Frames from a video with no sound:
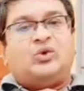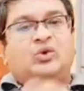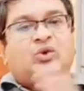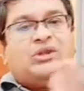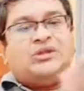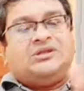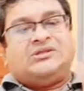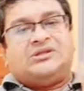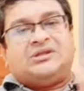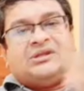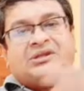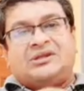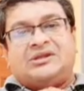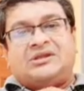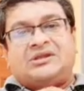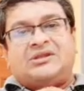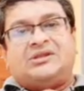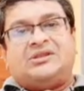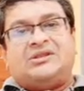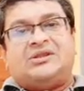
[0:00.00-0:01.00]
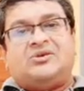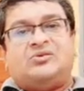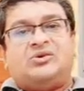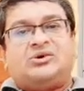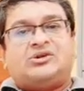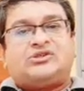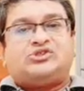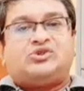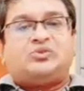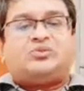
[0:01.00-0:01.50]
Originally, the
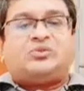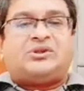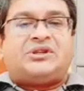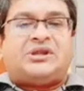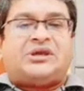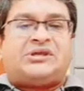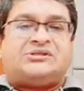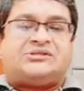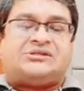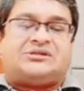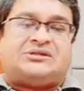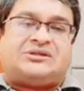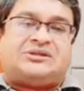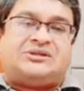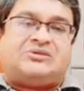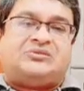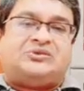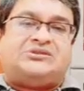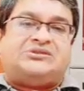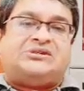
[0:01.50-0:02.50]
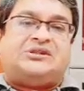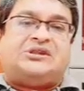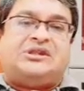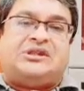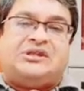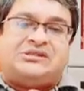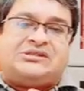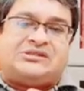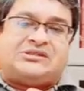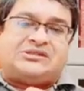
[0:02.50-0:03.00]
word supernatural was a
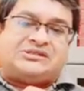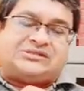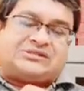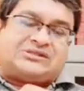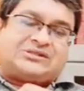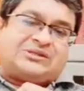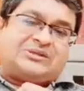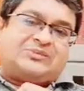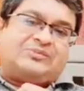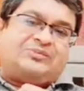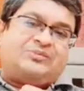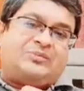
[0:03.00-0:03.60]
religious term